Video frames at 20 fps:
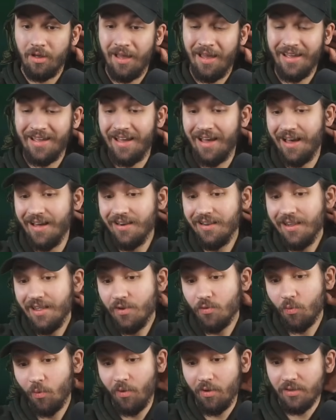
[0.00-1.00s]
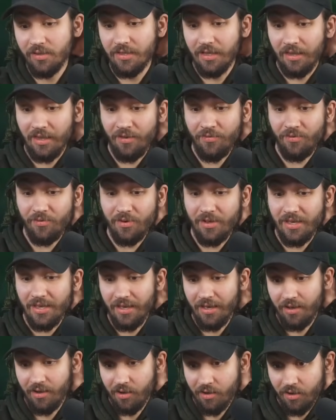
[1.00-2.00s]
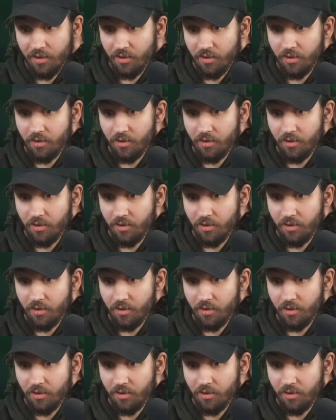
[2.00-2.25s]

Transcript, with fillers: I kind of like Royal Delivery here.